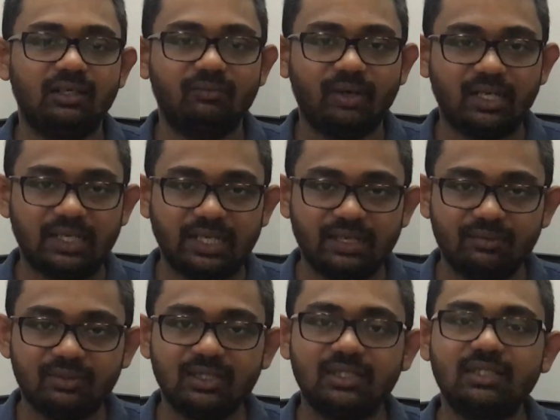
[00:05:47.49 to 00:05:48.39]

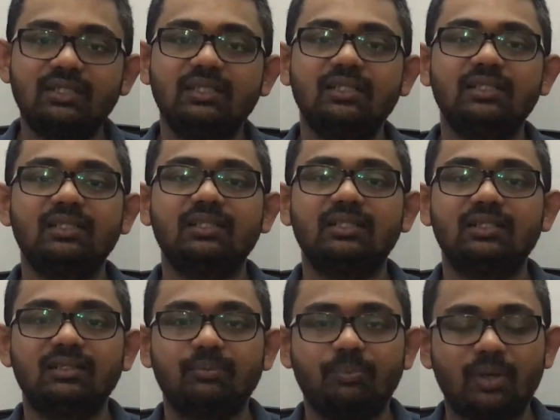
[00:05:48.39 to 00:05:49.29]
whatever
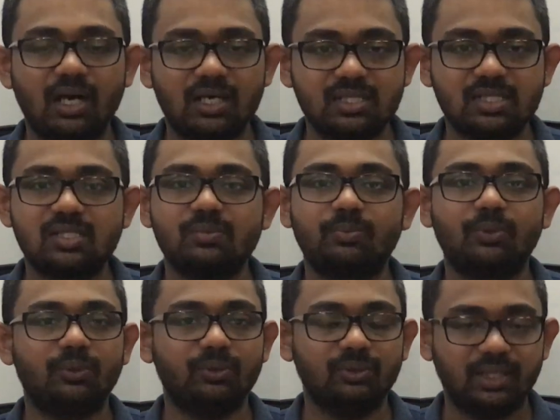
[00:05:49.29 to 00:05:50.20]
the past
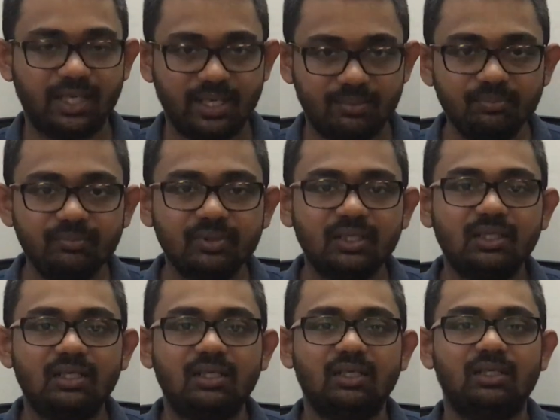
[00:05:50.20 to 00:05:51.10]
program
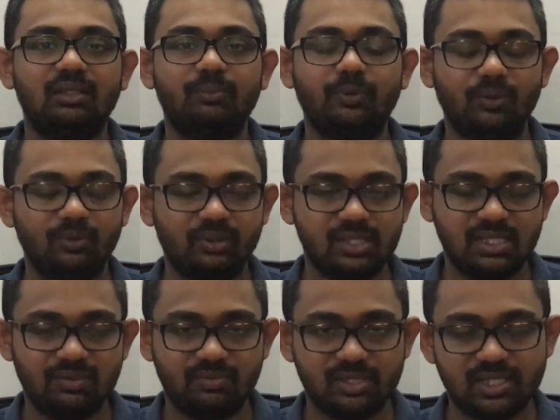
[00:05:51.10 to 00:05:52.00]

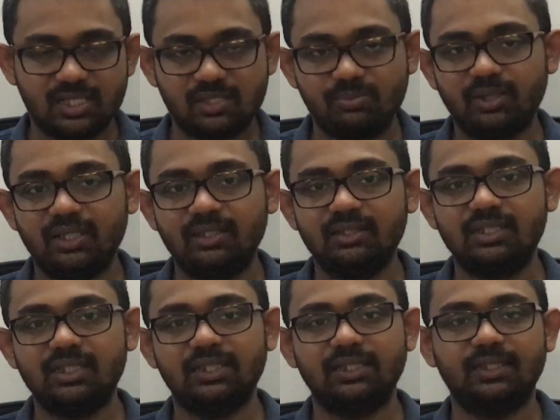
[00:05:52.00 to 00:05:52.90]
progressive assessment